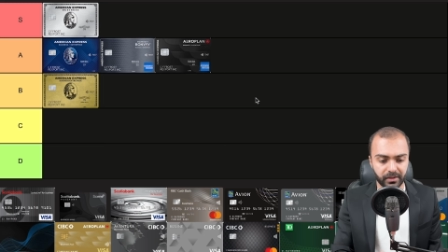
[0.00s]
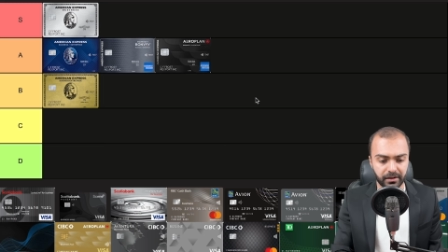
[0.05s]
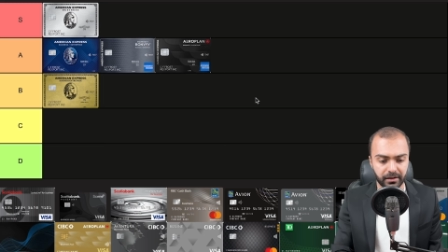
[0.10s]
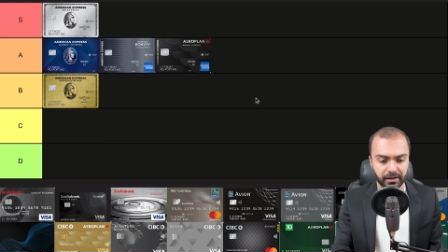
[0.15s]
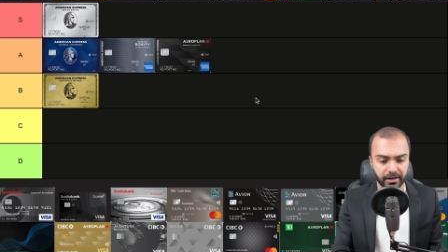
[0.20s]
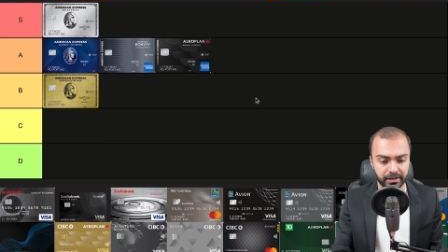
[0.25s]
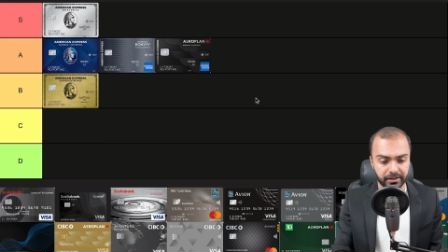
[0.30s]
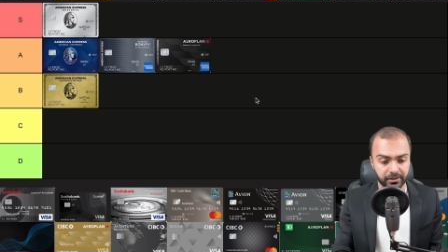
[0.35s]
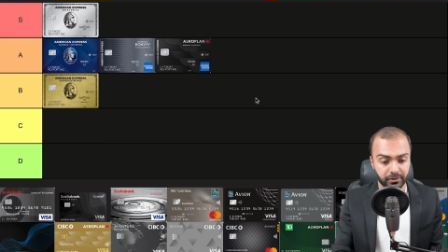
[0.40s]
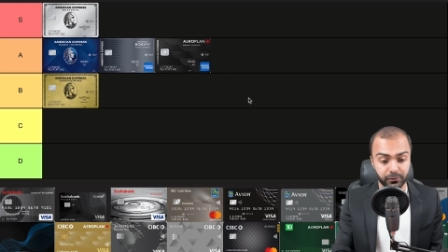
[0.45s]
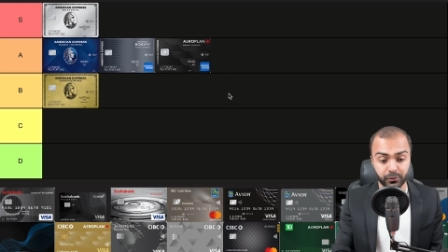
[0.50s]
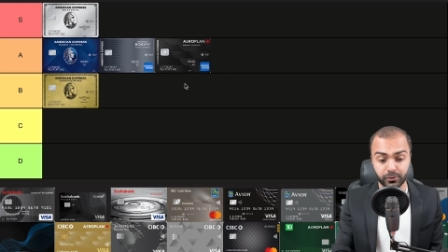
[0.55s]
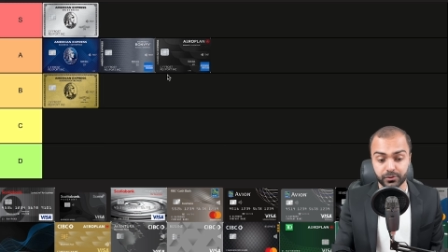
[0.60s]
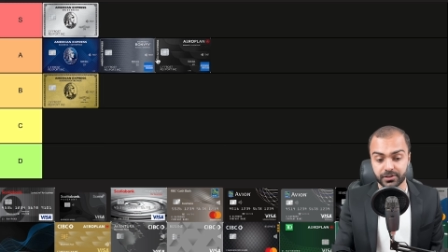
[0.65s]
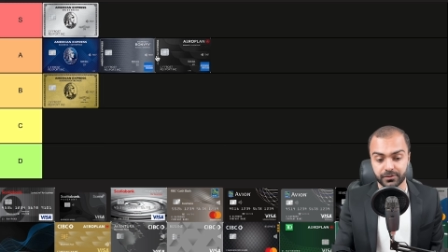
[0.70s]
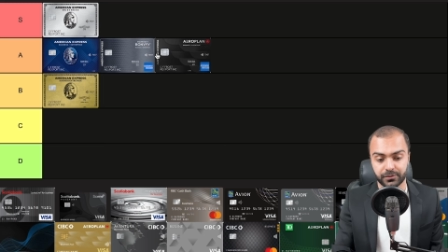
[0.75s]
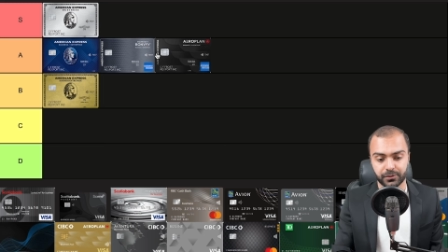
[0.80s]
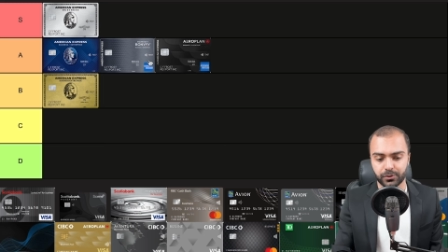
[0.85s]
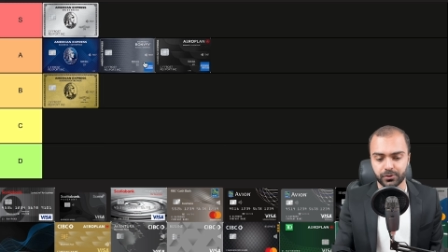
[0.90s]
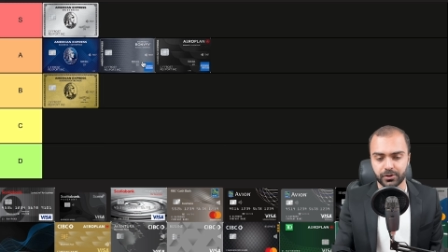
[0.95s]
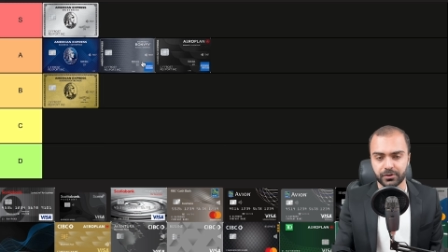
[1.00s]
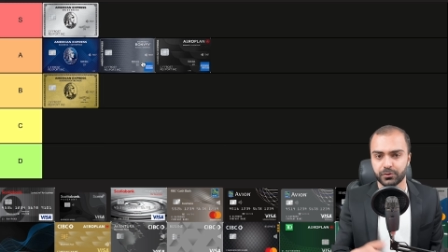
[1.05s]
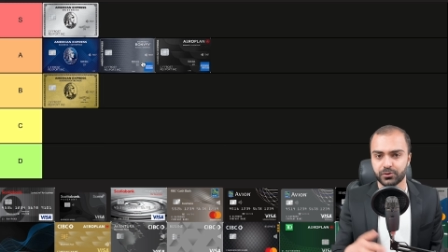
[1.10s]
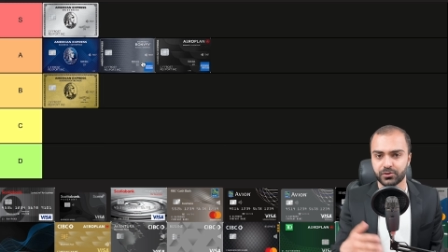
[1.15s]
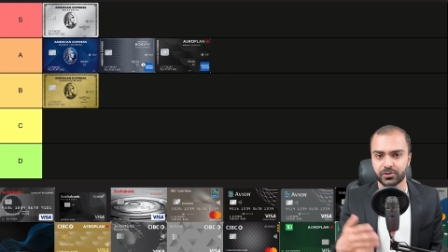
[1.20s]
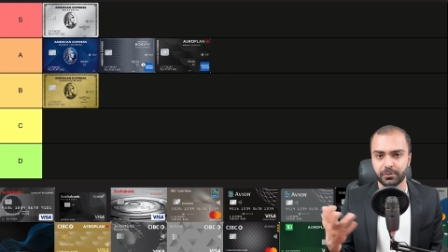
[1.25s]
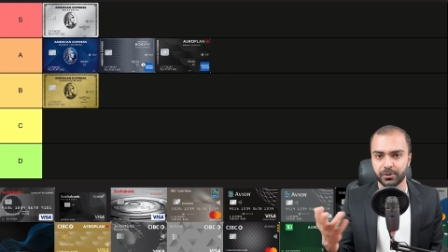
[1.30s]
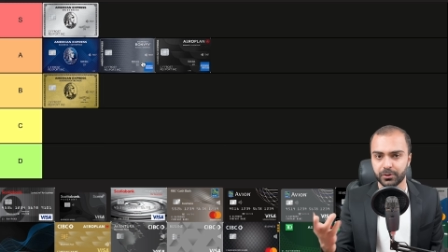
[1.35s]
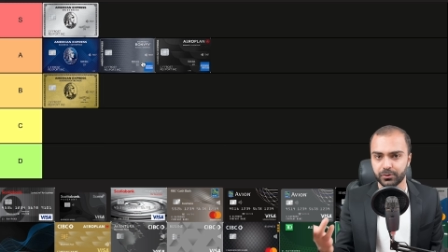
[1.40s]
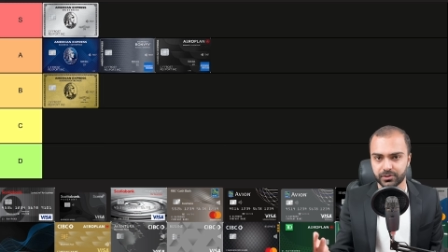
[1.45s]
And of course, if you're
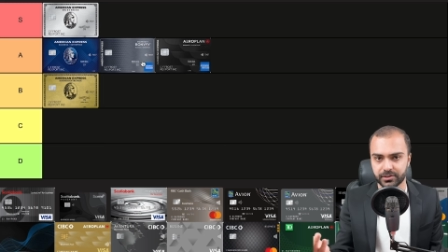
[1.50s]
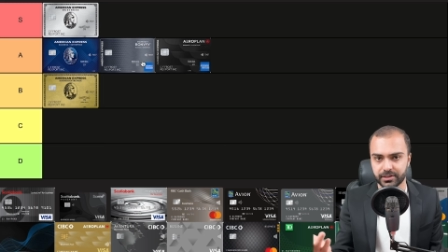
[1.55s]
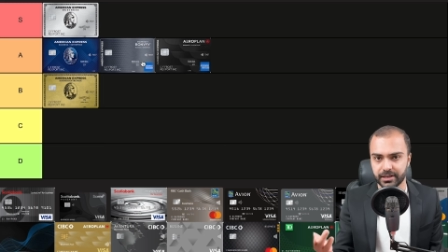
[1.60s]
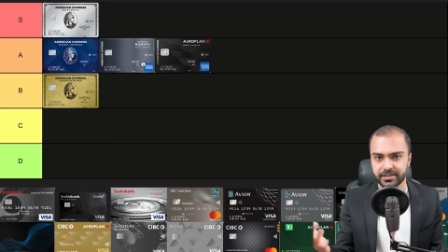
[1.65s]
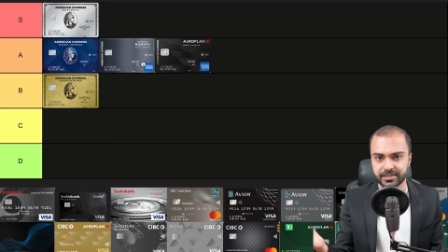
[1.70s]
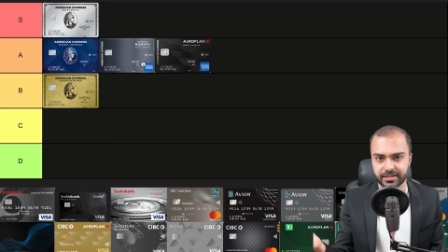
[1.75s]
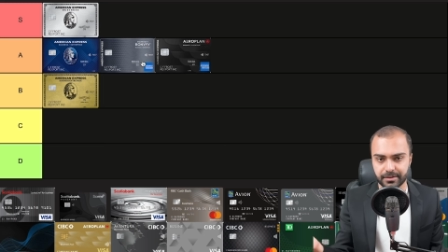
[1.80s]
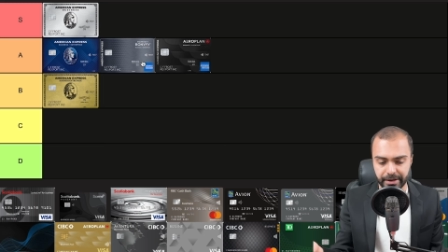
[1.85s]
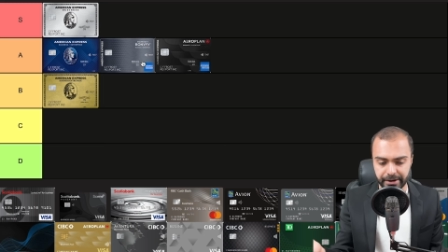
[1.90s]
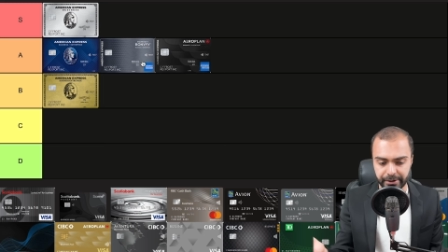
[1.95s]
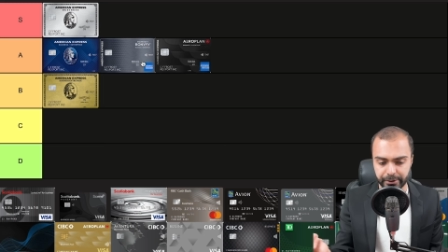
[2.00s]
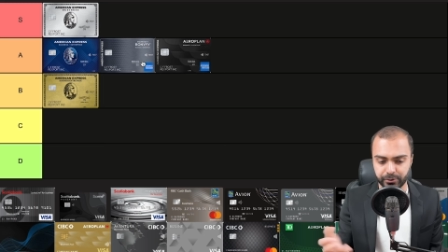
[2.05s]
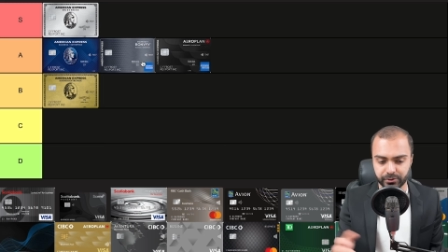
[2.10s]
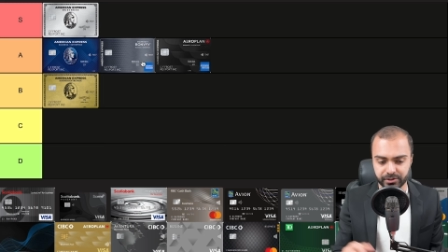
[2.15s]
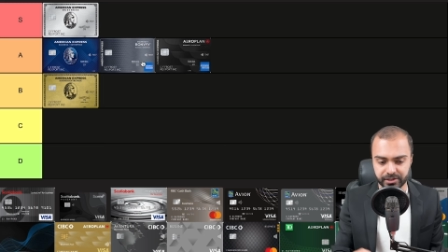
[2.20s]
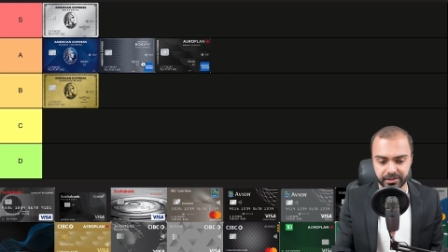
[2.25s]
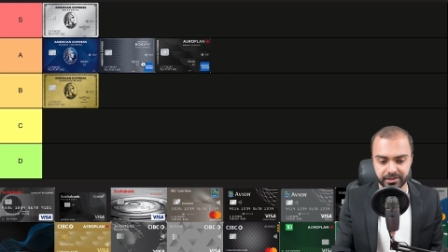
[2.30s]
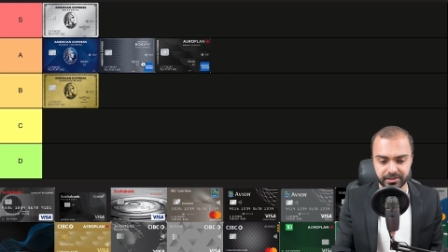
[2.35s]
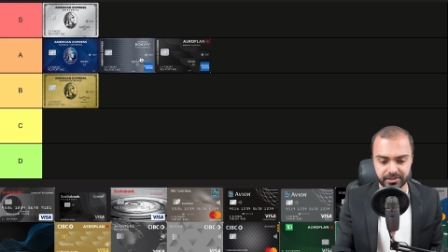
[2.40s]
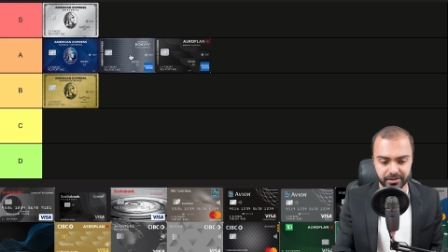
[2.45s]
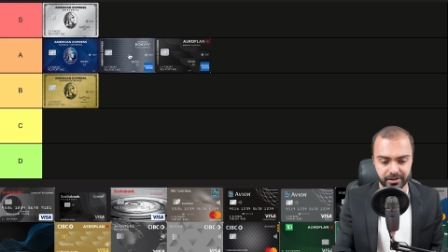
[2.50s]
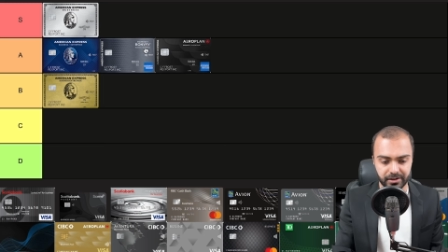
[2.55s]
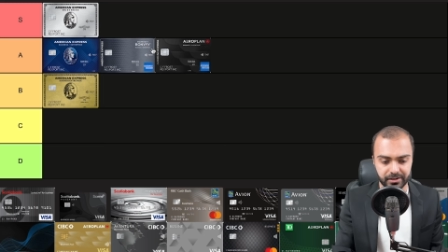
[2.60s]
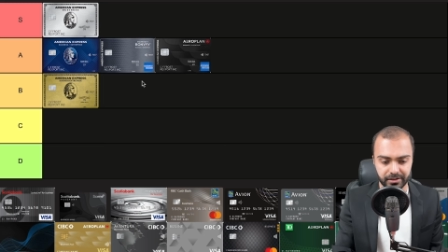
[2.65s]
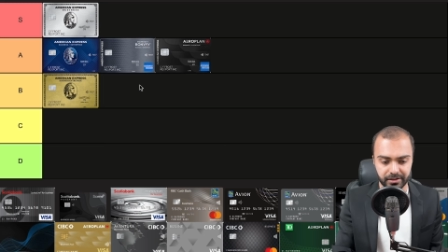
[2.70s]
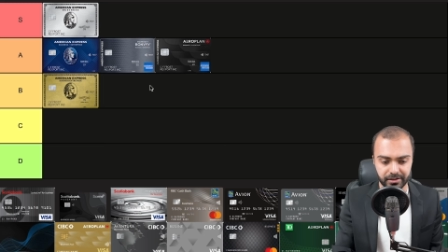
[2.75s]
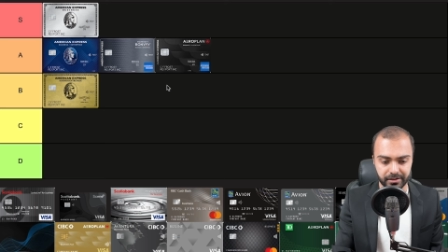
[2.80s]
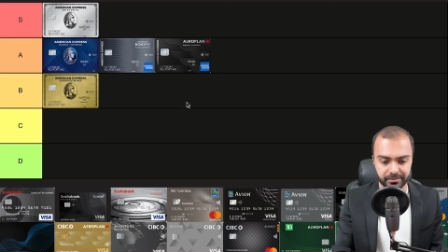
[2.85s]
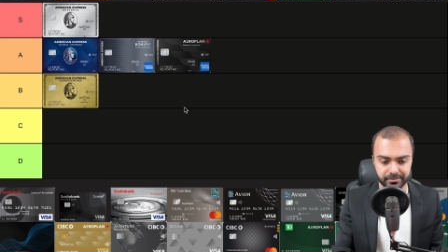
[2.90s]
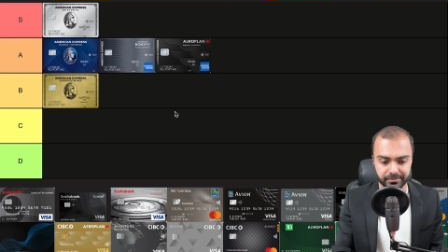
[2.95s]
someone who stays in Marriott hotels on
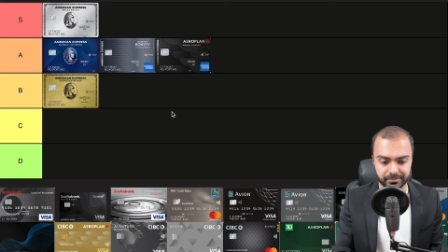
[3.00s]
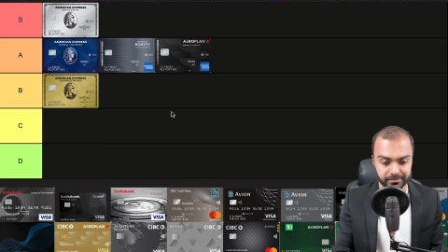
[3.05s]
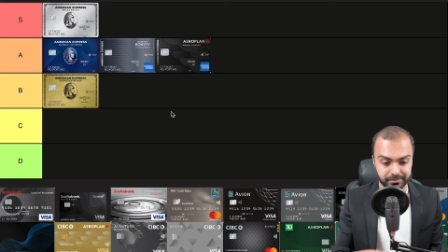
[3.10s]
a